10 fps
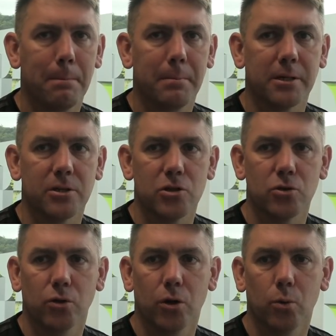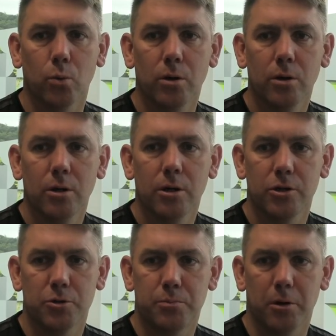because although
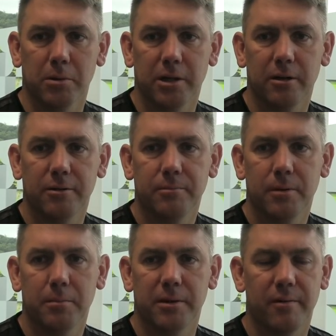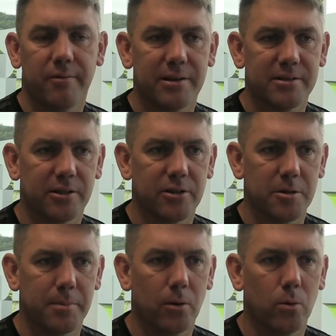there's probably a bit of a franticness
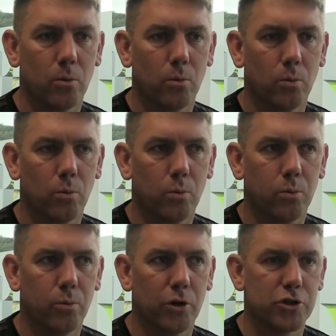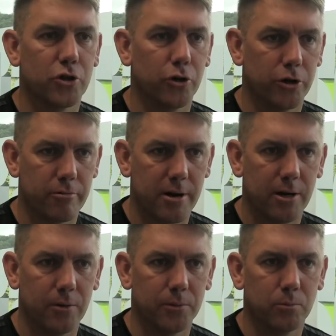about the
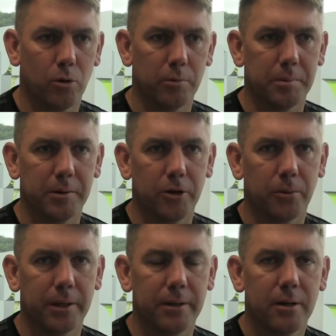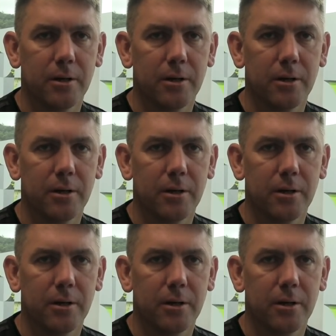turnaround and what we've been doing,